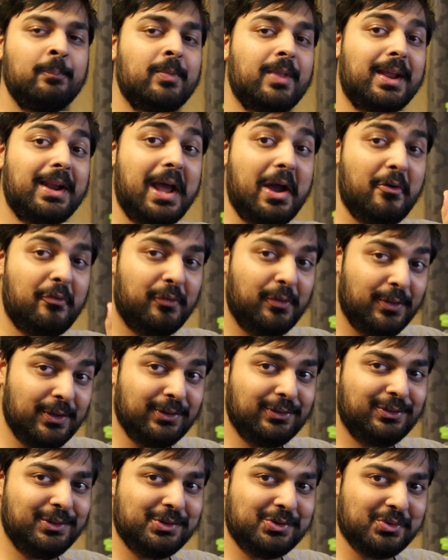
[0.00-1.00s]
Now, for
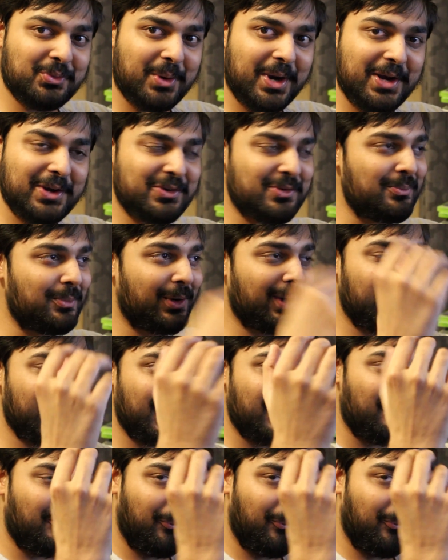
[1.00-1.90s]
this situation, we're going to get